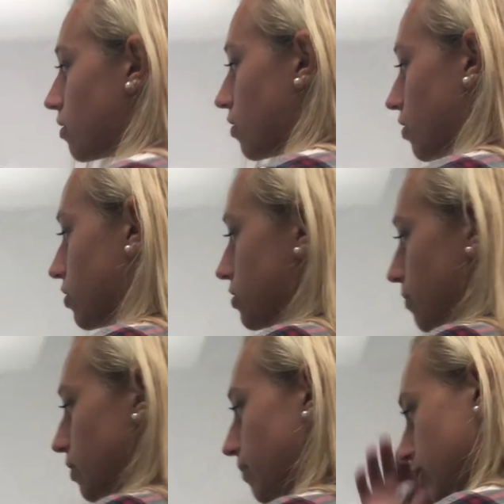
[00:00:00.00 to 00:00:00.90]
or
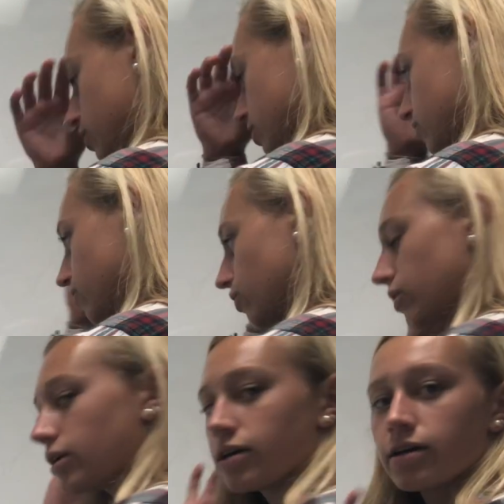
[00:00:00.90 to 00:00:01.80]
some dimensions
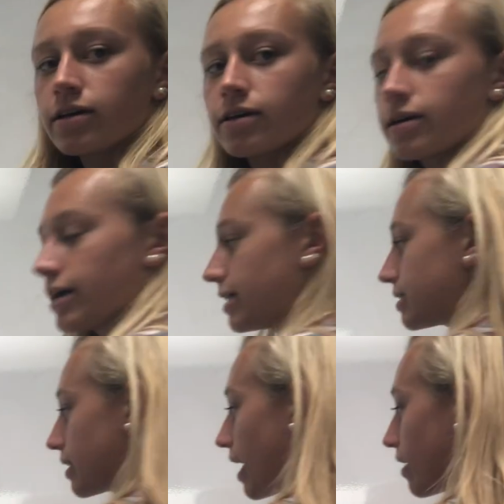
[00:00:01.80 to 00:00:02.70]
for its
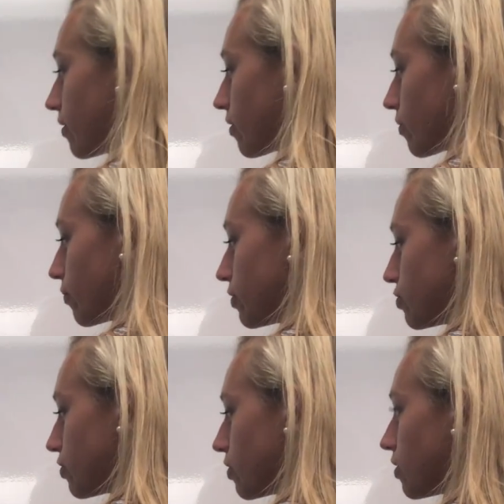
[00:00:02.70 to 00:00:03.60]
length, which
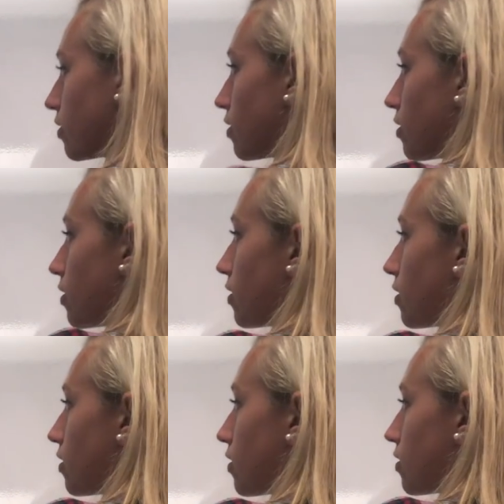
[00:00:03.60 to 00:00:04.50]

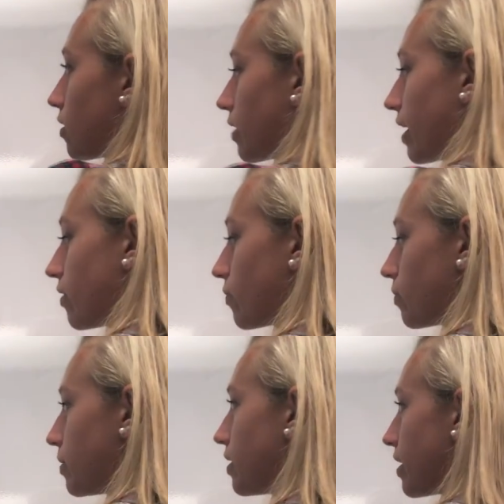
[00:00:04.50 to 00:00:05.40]
the length would
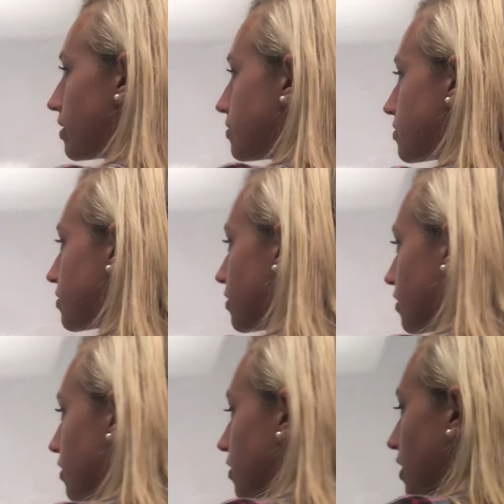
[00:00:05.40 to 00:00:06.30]
be this,
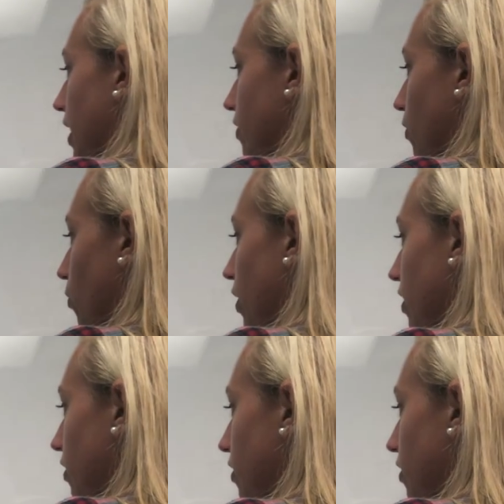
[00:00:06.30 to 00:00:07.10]
and the width